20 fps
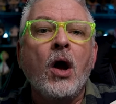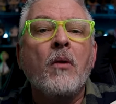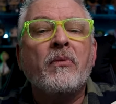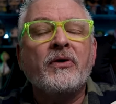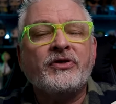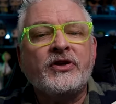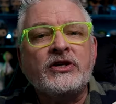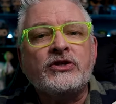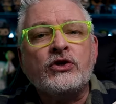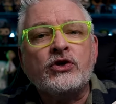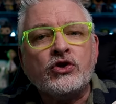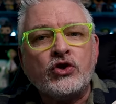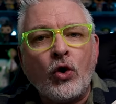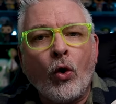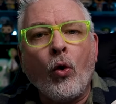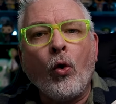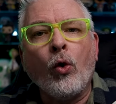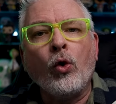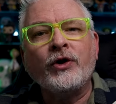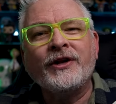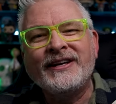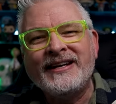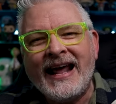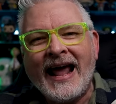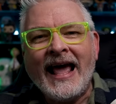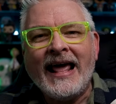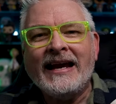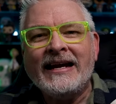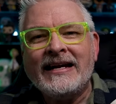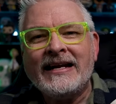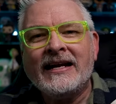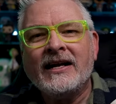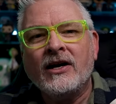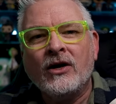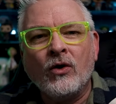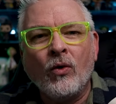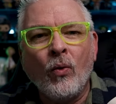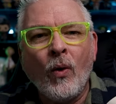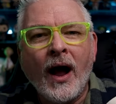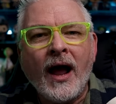but these are told and edited
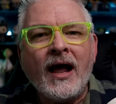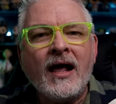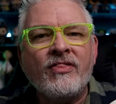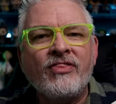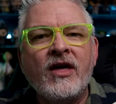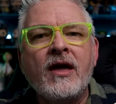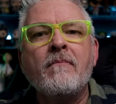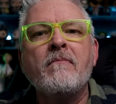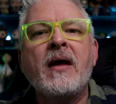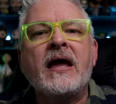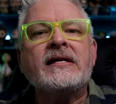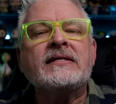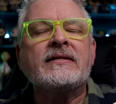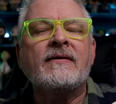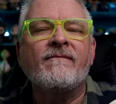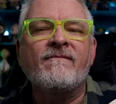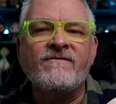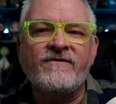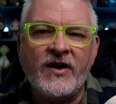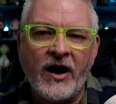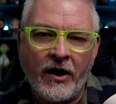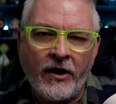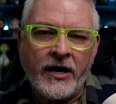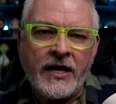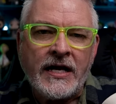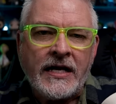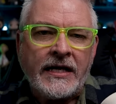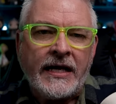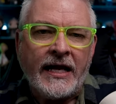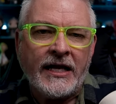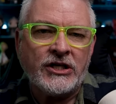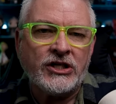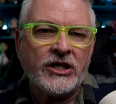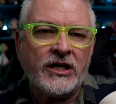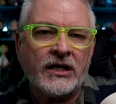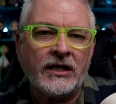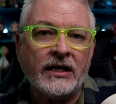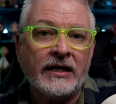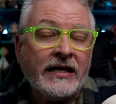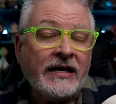in a way that makes them very
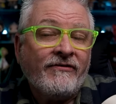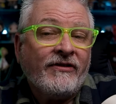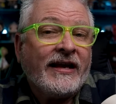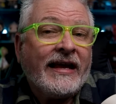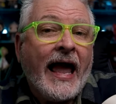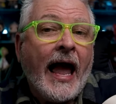engaging and even